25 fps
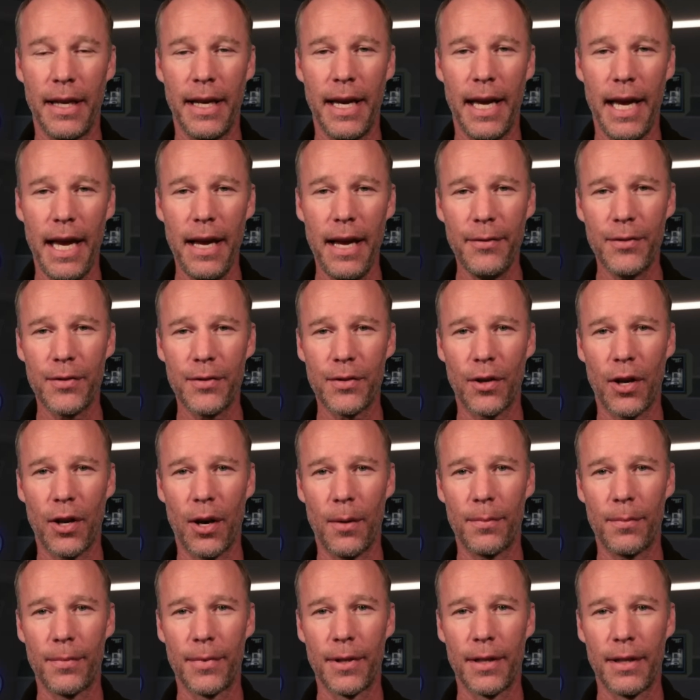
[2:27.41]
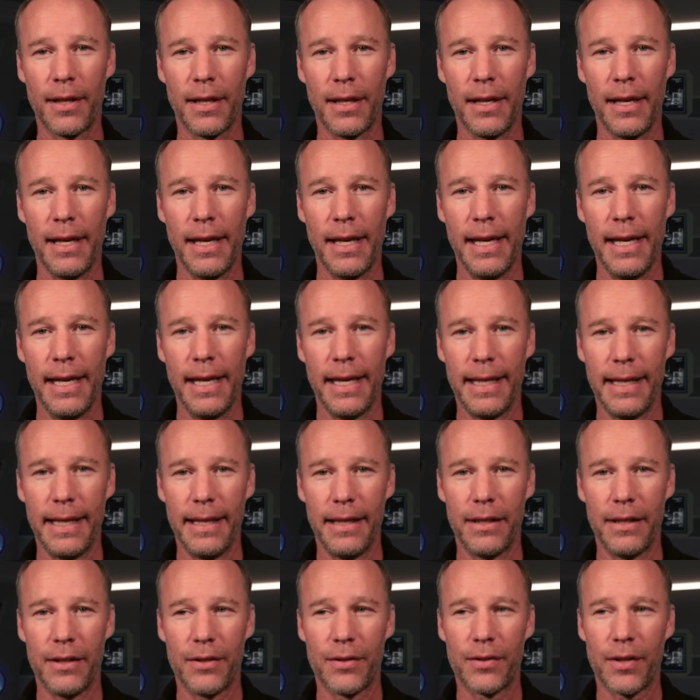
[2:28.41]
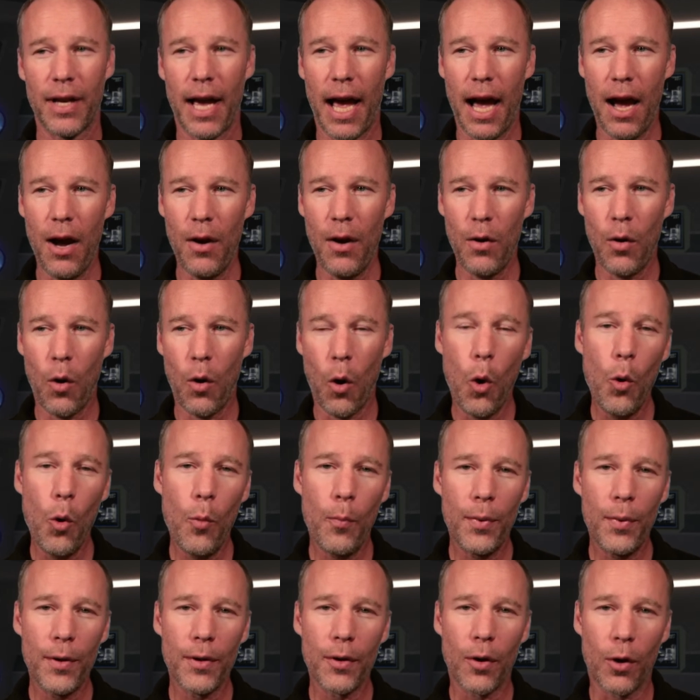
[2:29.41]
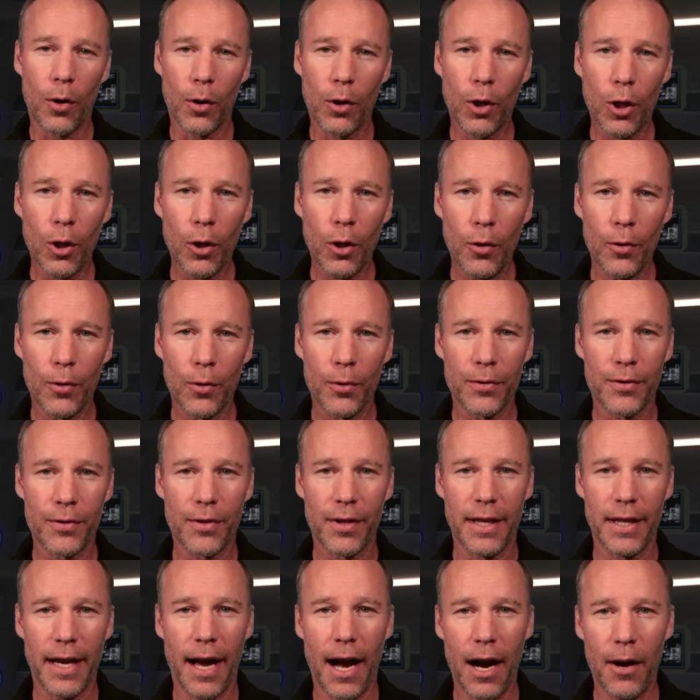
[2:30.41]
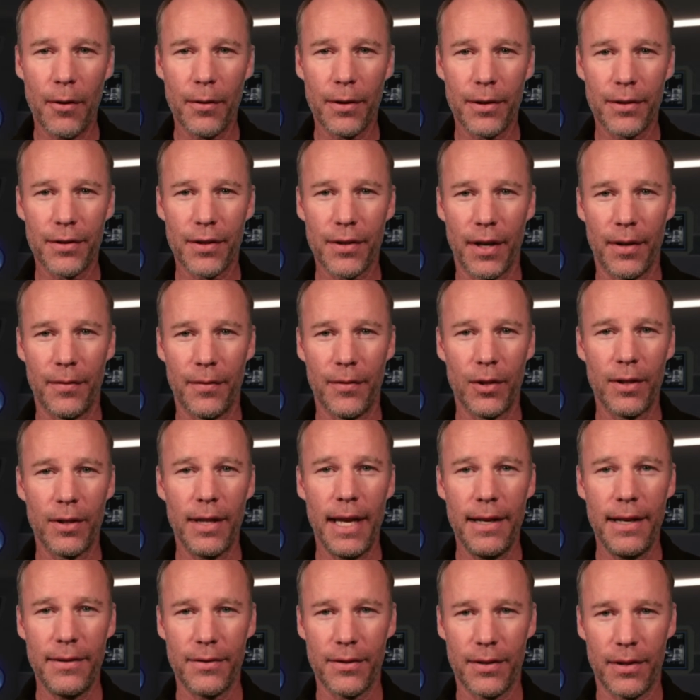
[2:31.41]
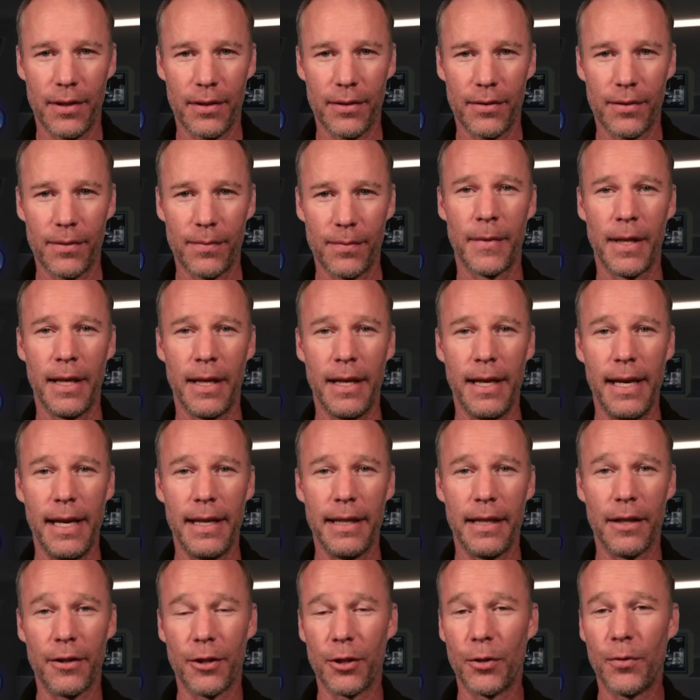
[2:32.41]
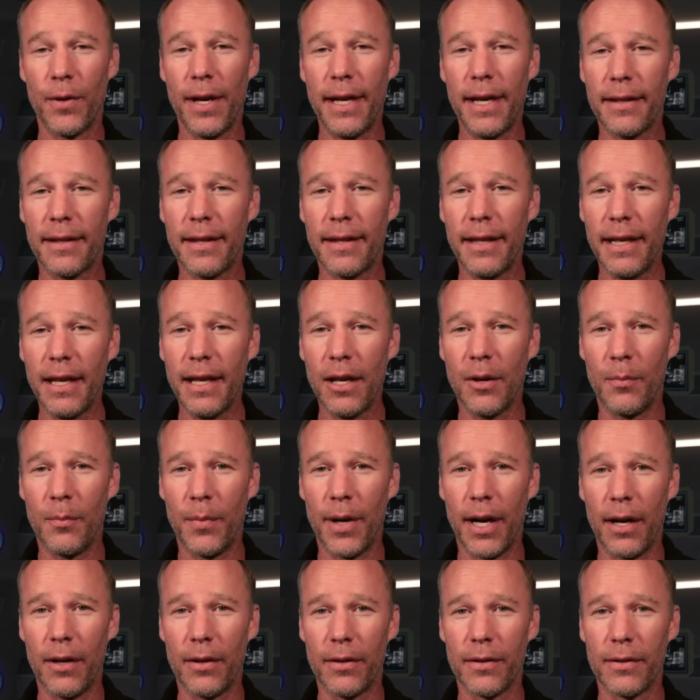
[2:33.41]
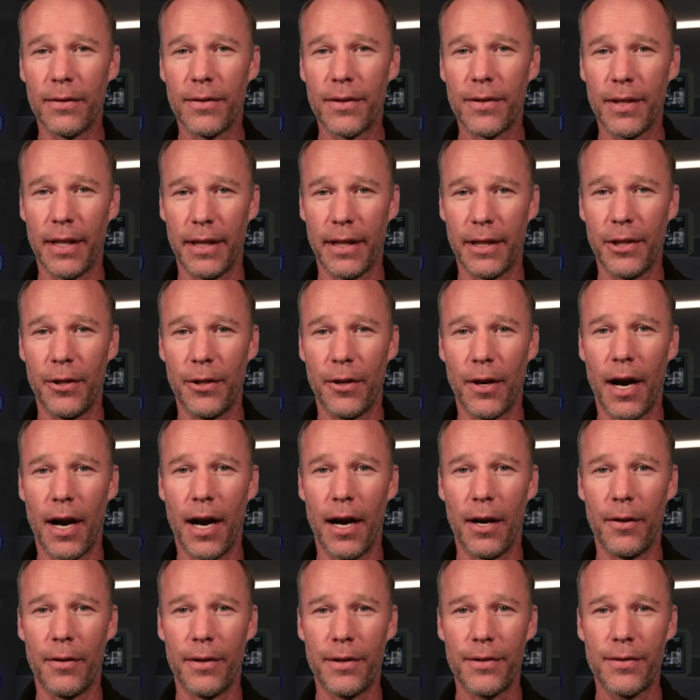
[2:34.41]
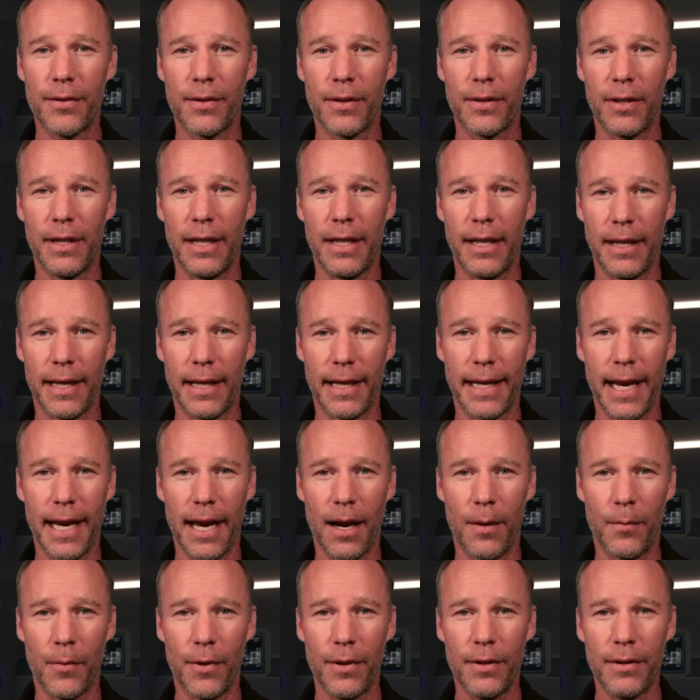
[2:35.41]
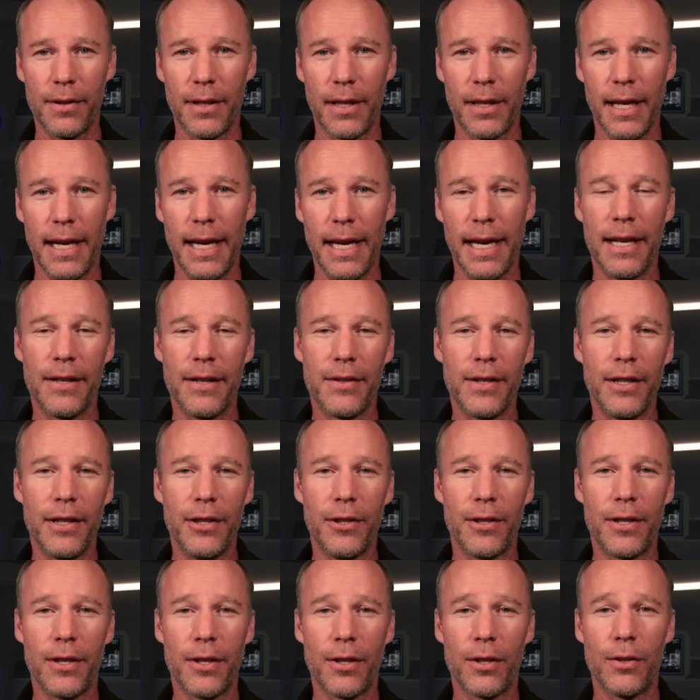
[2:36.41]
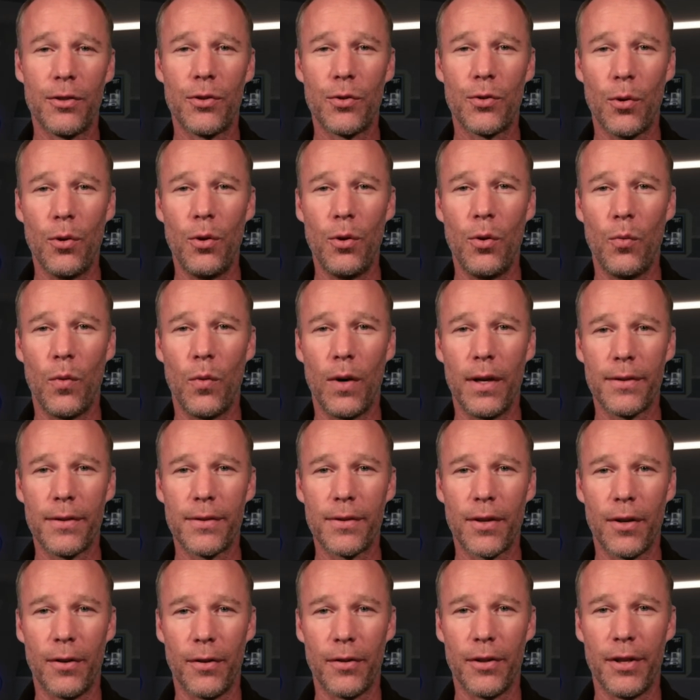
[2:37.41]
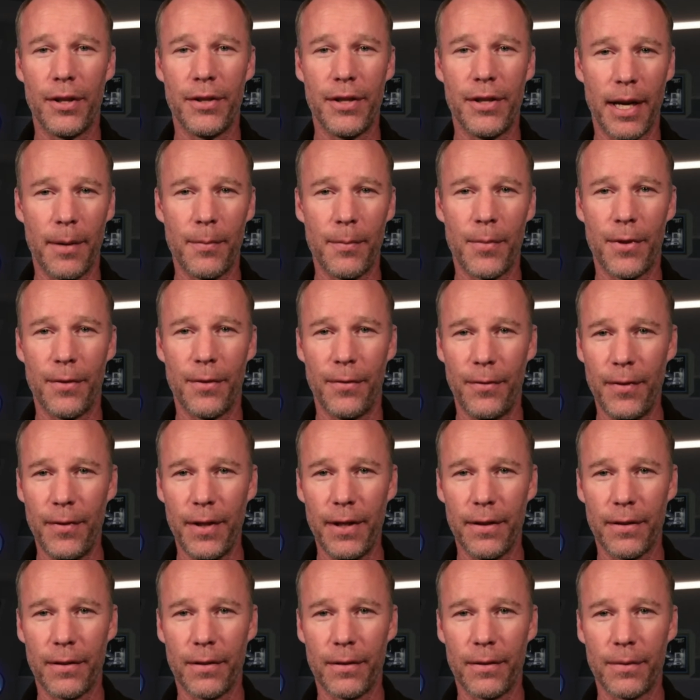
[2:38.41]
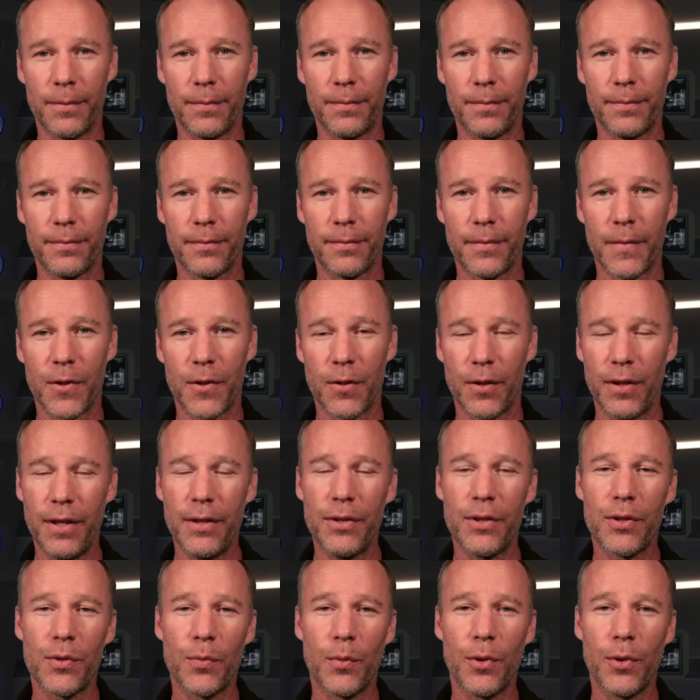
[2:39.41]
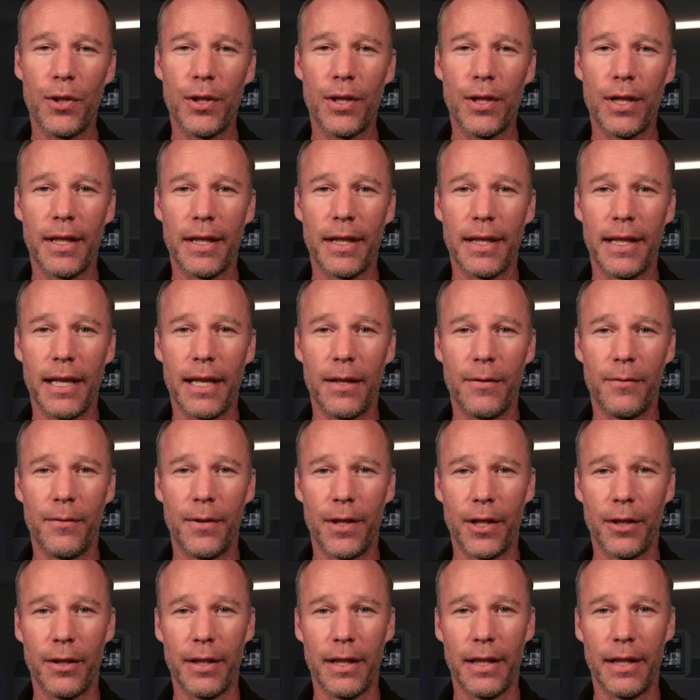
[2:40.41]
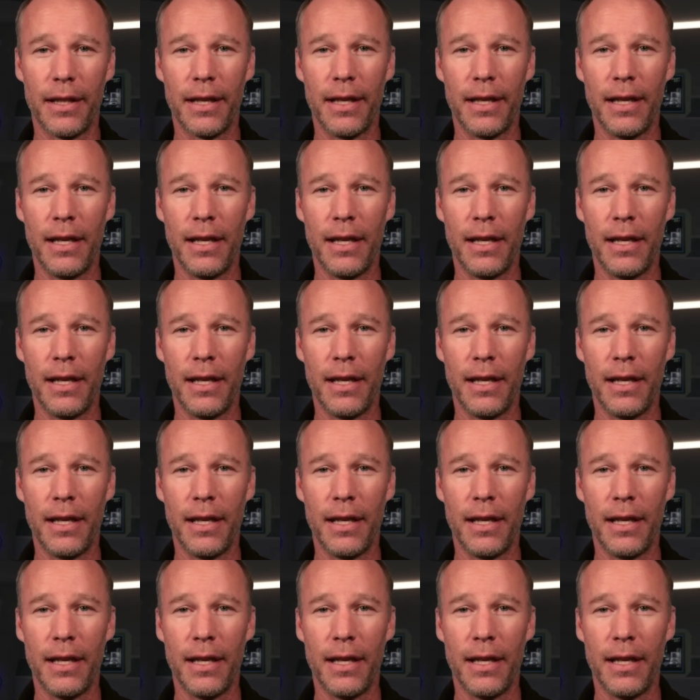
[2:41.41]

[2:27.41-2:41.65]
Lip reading: F-stop is how open or closed the iris of your lens is. Now the great thing about setting your iris in a camera is that you can control what's called the depth of field. So this is where you can get very